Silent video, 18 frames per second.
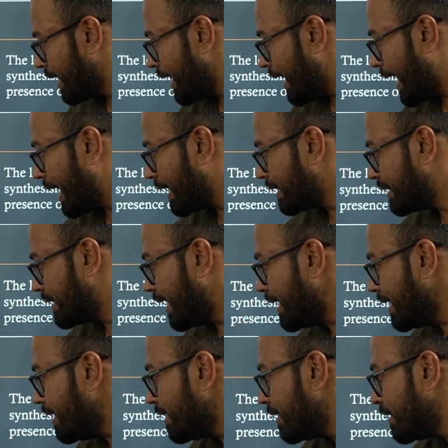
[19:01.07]
And
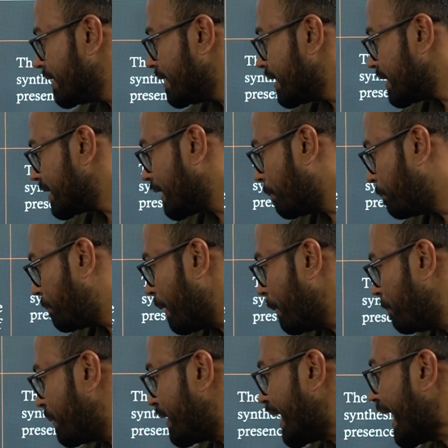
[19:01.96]
then the
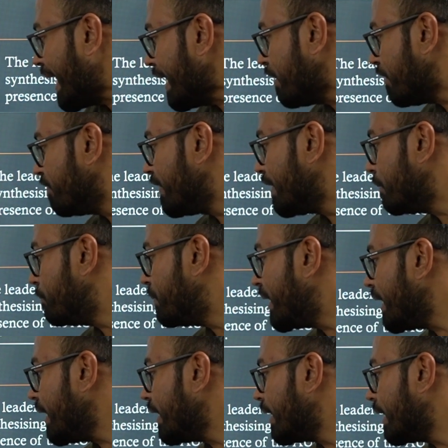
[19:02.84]
peptide will
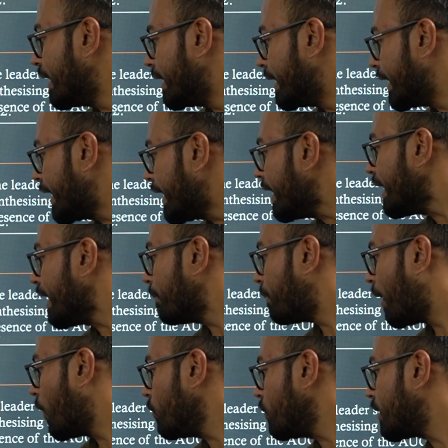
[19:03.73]
be near
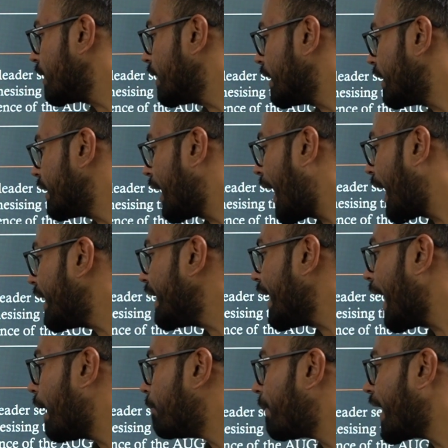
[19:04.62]
about 9
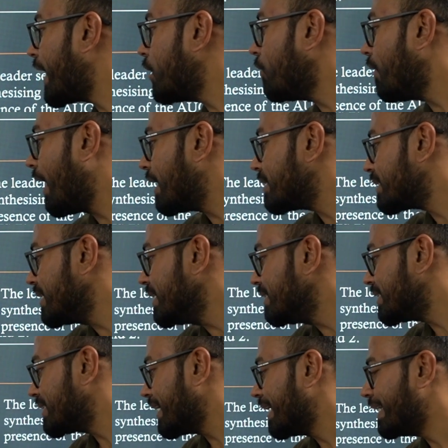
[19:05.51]
amino
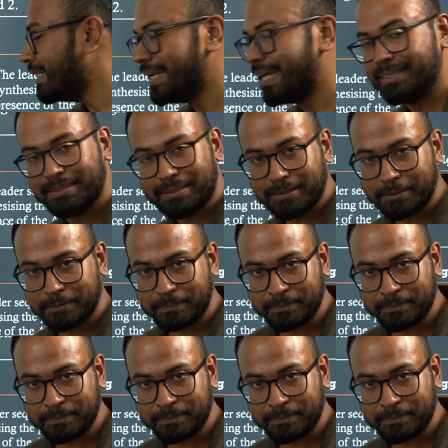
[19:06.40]
acids in length.